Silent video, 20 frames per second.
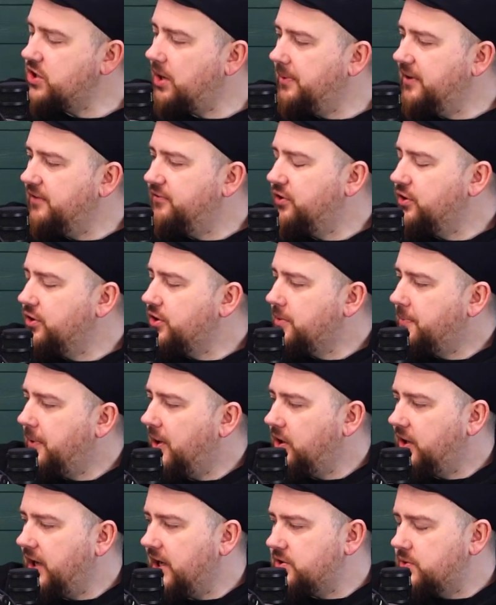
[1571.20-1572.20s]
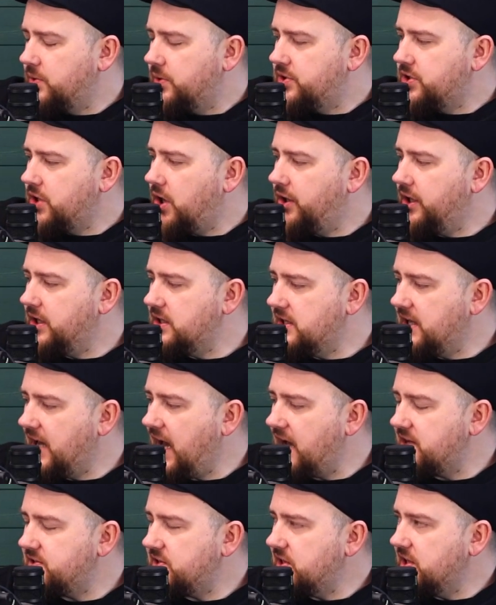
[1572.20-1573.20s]
a topic for another podcast. We were talking... The
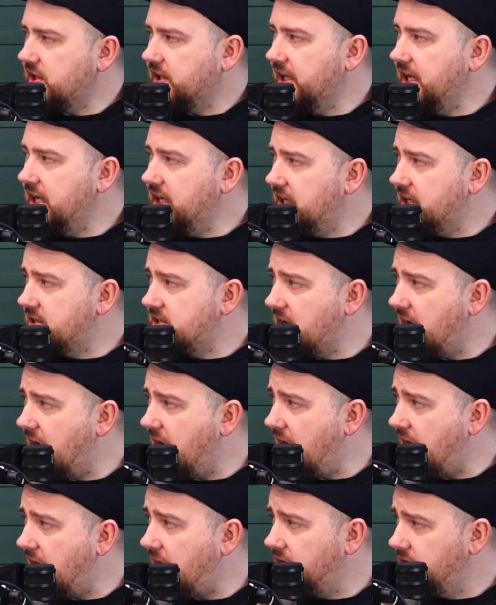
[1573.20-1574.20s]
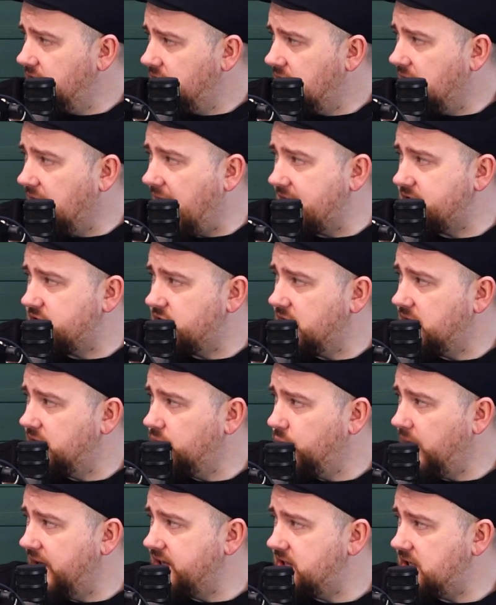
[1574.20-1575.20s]
guys in the lead guitar class,
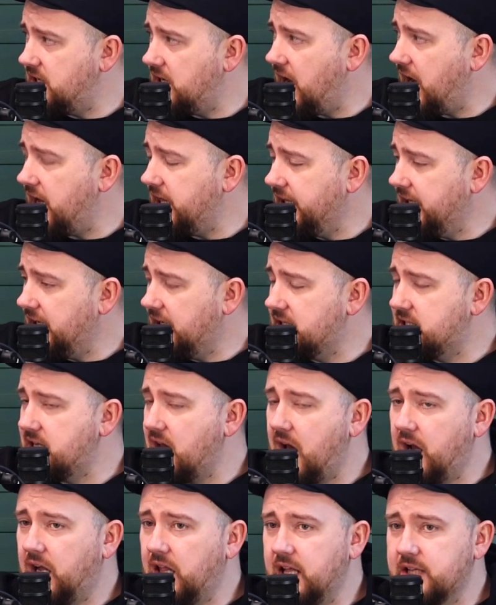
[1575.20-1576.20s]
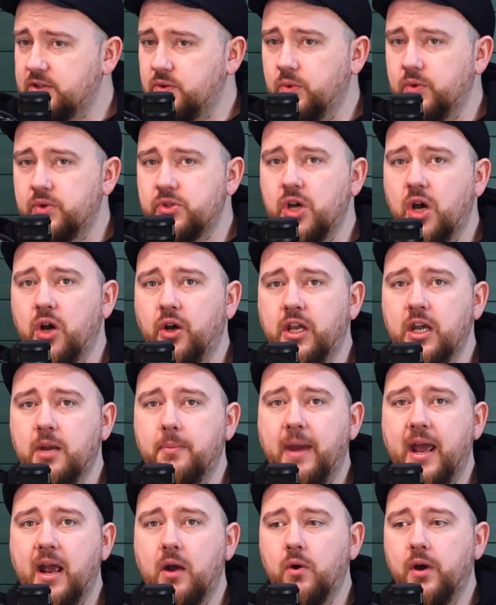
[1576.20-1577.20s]
the Wednesday night lead guitar class, we were talking
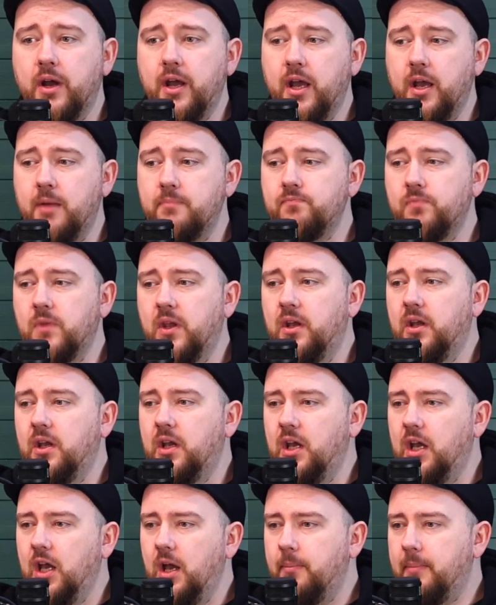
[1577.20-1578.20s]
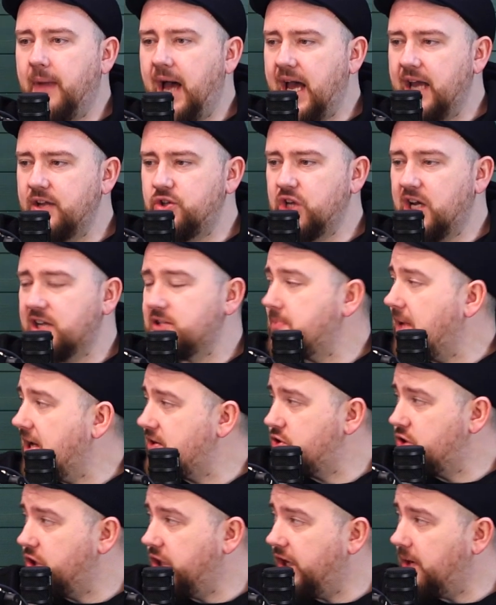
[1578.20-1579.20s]
about my
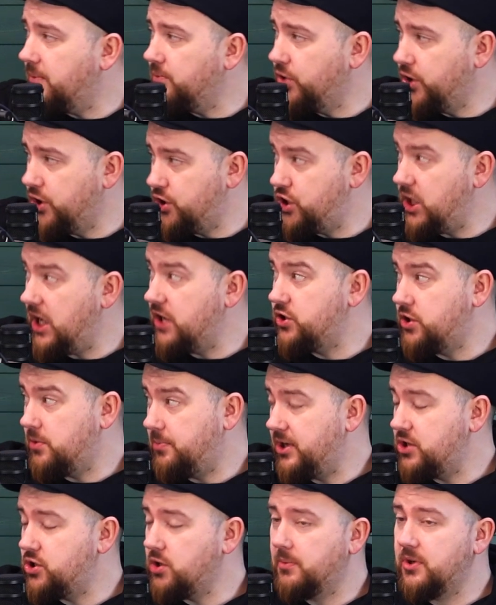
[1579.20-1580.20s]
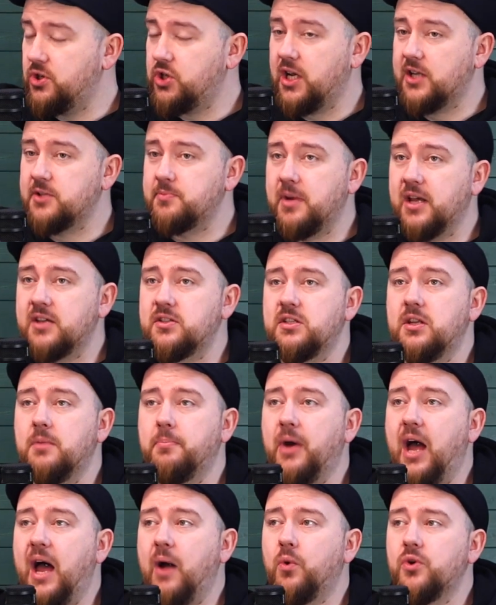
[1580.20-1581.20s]
Jazzmaster, and I'm going to change the bridge on my
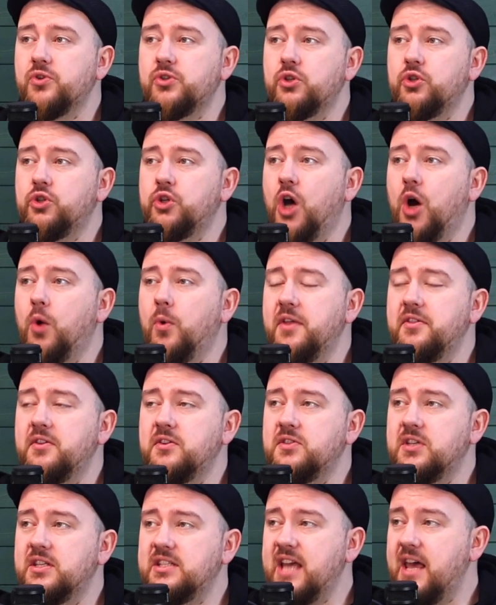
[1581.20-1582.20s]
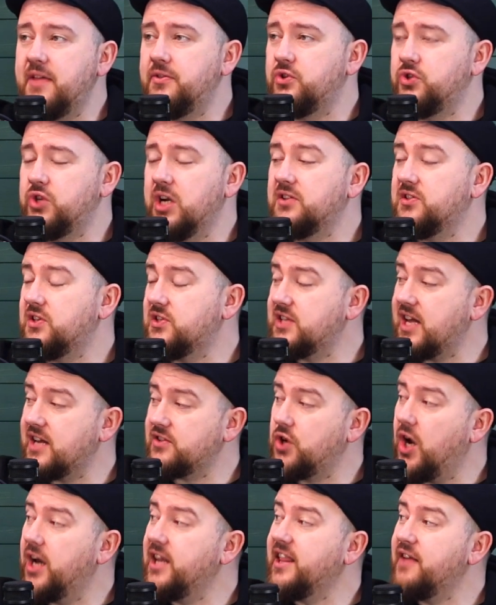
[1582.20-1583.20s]
Jazzmaster, but I wasn't sure whether to take the strings because
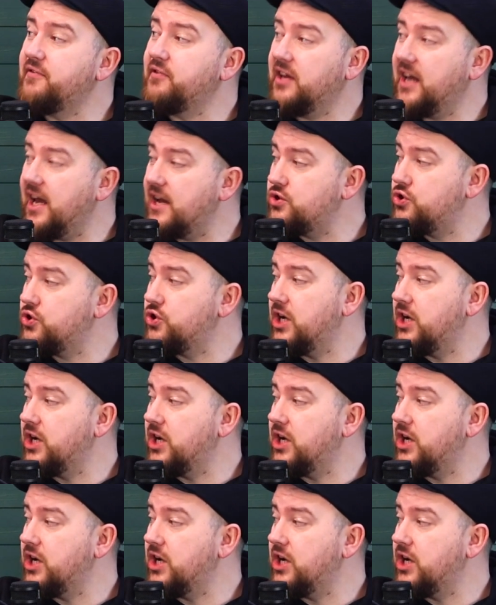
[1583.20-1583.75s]
that's got 11-gauge